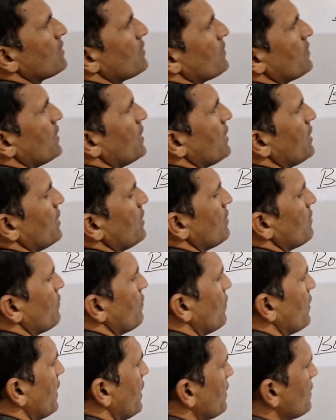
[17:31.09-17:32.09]
See,
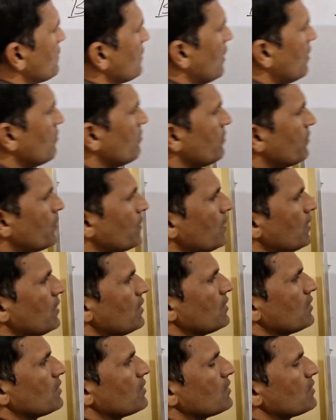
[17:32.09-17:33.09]
for
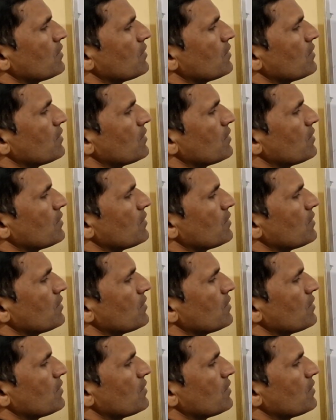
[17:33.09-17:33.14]
example,